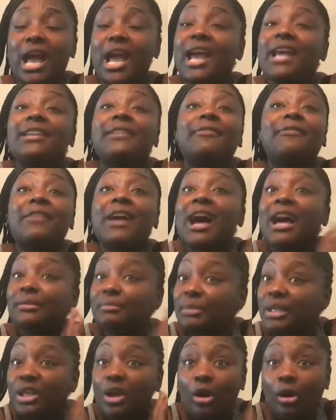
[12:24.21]
I had to
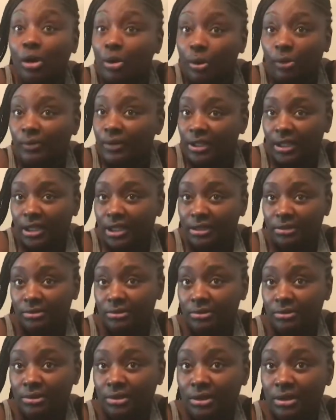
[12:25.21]
find me all over
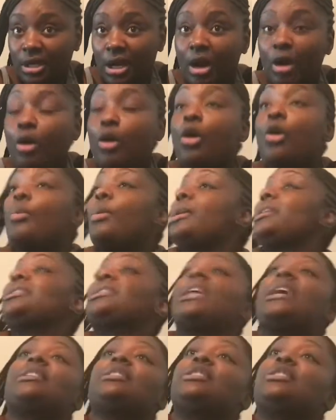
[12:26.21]
again. I always
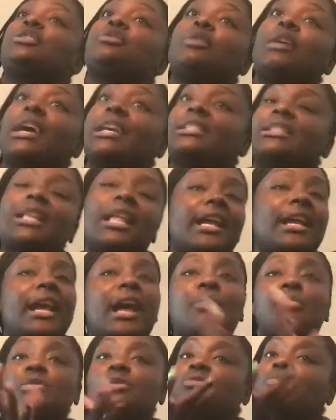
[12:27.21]
liked to dress like
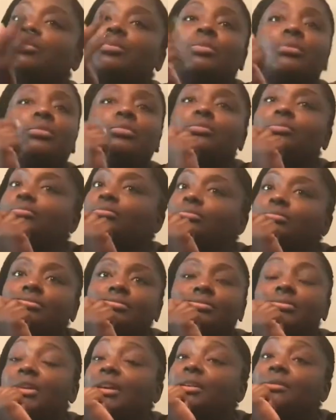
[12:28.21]
I was.
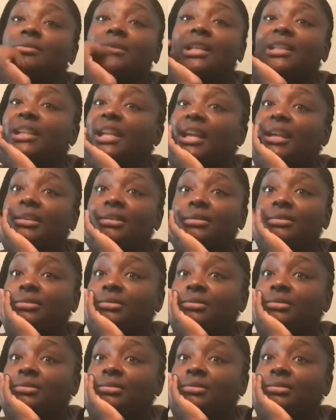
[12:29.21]
No, none of that.